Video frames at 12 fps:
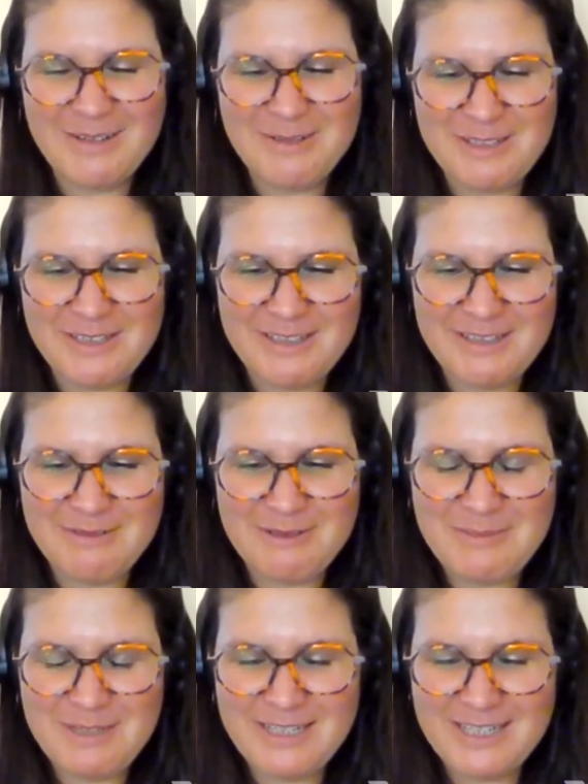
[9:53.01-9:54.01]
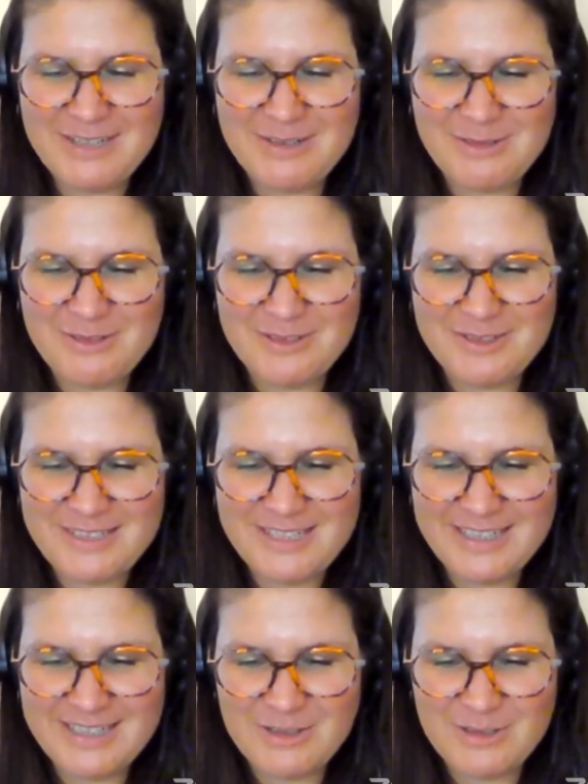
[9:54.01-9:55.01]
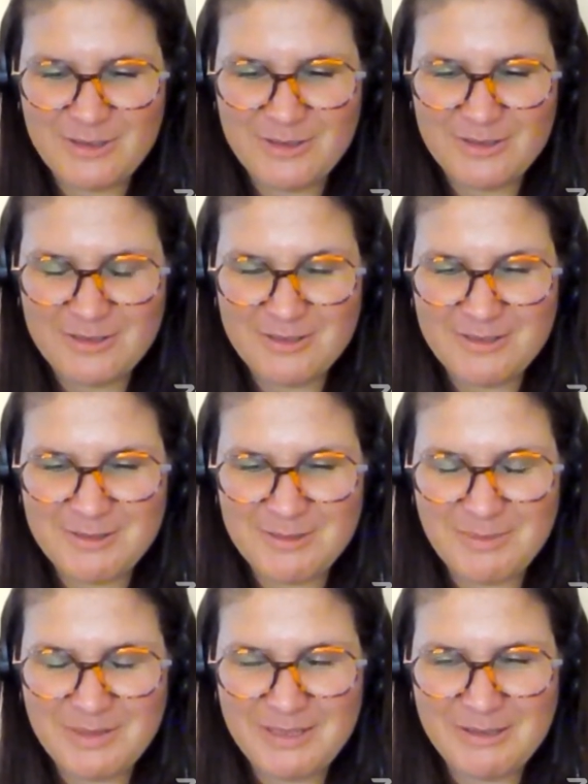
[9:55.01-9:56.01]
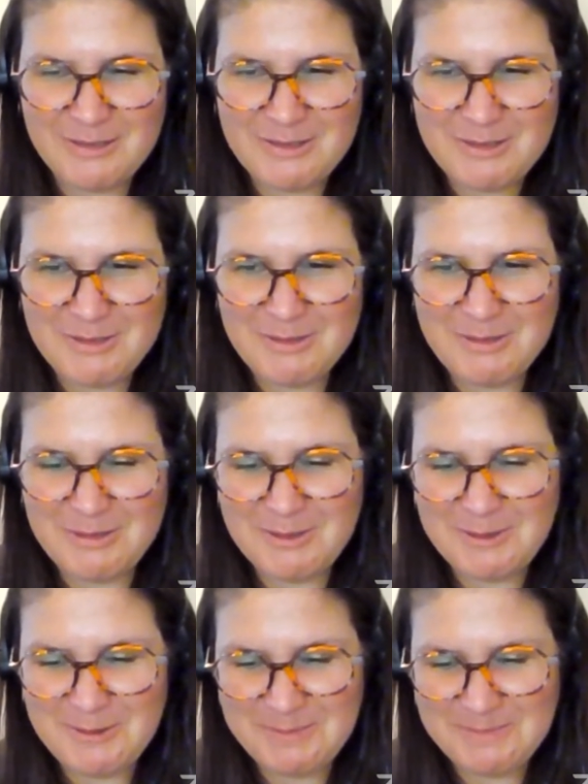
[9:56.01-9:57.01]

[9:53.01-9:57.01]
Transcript: we we manage to understand each other or to be understood so